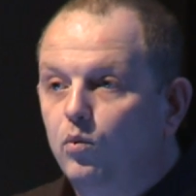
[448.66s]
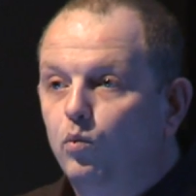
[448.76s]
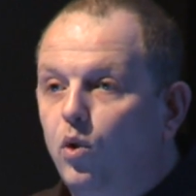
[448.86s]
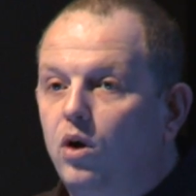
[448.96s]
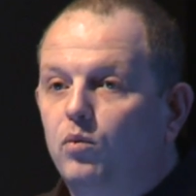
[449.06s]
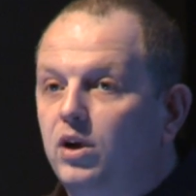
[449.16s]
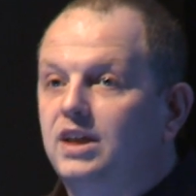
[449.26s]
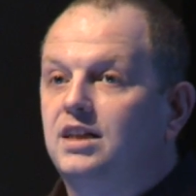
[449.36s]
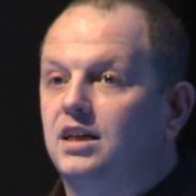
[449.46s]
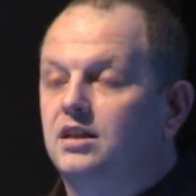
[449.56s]
what
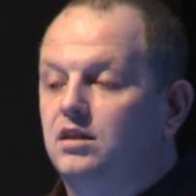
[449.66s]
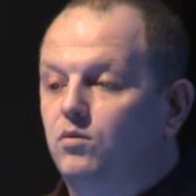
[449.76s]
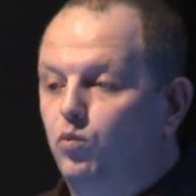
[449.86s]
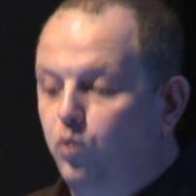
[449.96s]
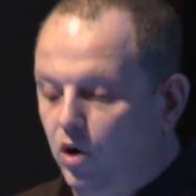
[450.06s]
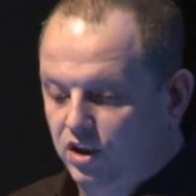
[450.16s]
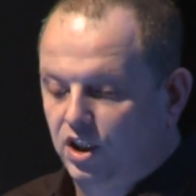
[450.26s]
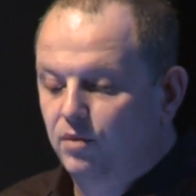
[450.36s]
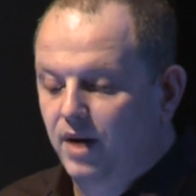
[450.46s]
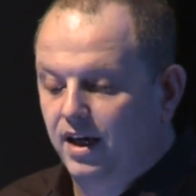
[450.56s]
is this? What are
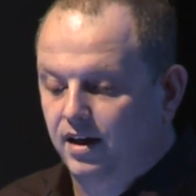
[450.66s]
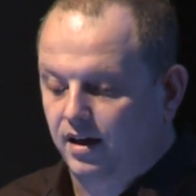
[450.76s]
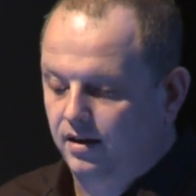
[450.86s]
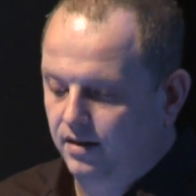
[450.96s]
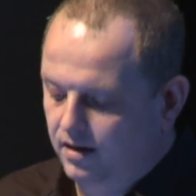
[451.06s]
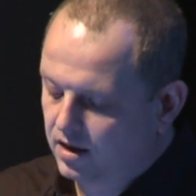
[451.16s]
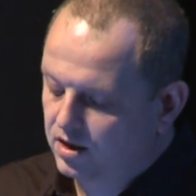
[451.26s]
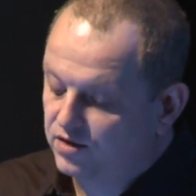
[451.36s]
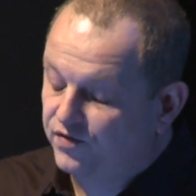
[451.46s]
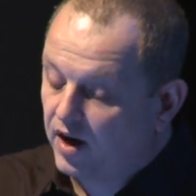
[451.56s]
you making?
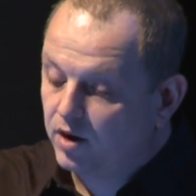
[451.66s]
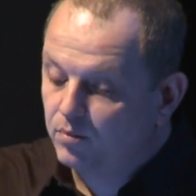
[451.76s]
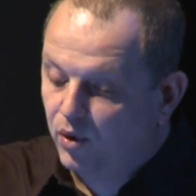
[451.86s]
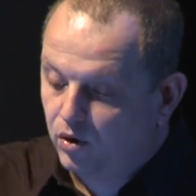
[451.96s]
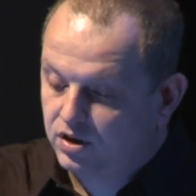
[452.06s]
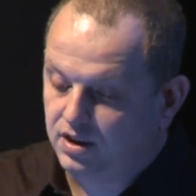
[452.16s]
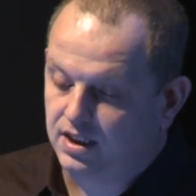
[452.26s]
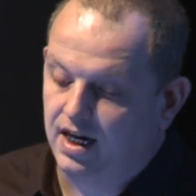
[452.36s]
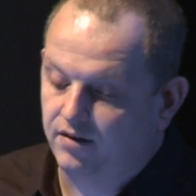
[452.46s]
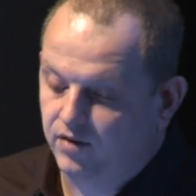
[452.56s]
So it's very important
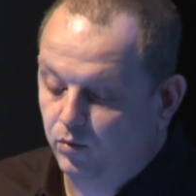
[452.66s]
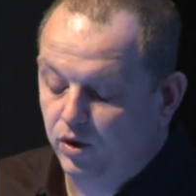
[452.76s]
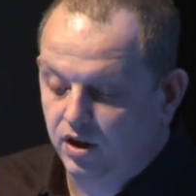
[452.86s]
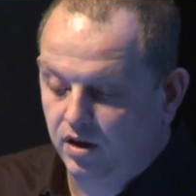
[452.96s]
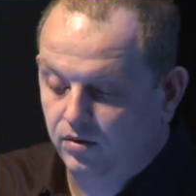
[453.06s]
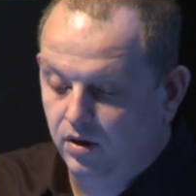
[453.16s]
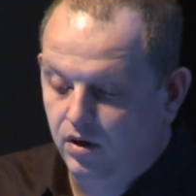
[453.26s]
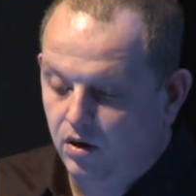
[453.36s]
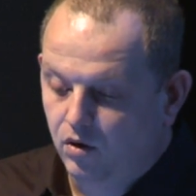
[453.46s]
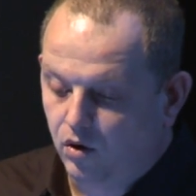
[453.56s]
to have them with you
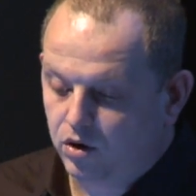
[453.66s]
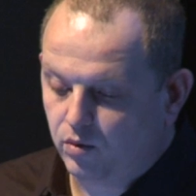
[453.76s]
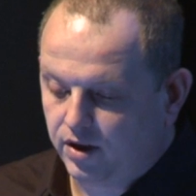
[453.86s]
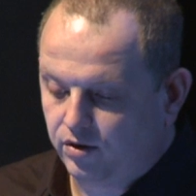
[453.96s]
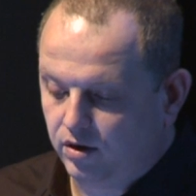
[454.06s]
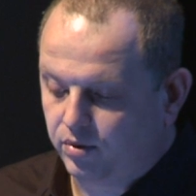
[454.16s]
all the way through the